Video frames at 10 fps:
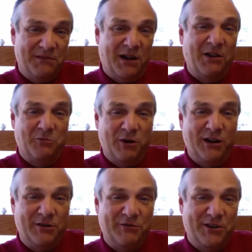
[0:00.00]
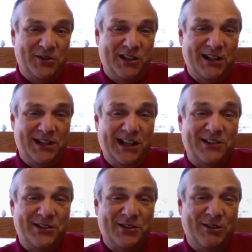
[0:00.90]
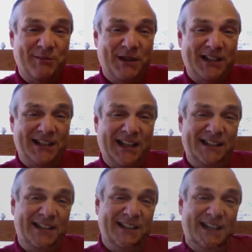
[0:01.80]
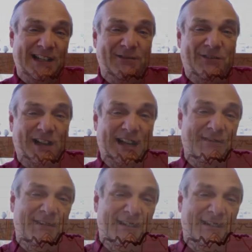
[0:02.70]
on record for the state of Texas, going back to 1895.